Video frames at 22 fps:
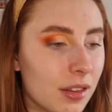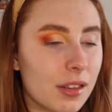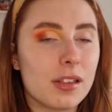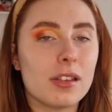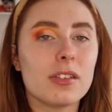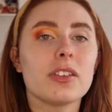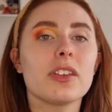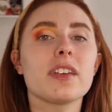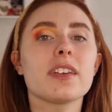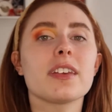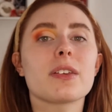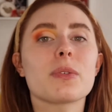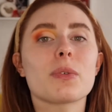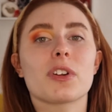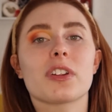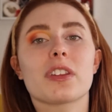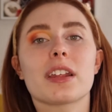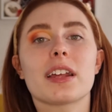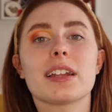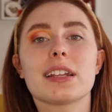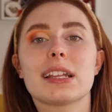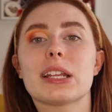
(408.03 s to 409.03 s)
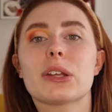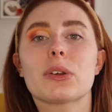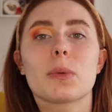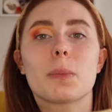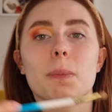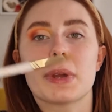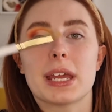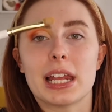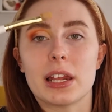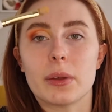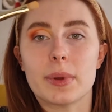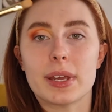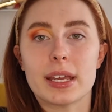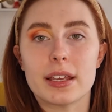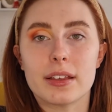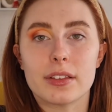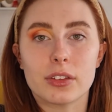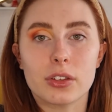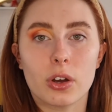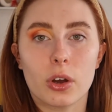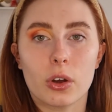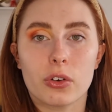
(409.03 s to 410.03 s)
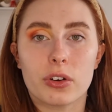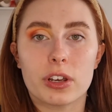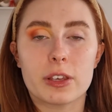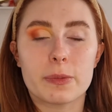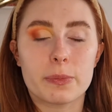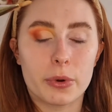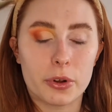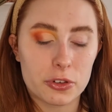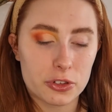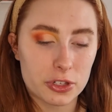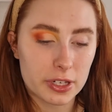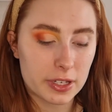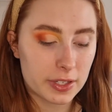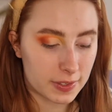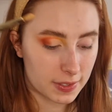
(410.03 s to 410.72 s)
So this is one of the little P. Louise cut crease brushes,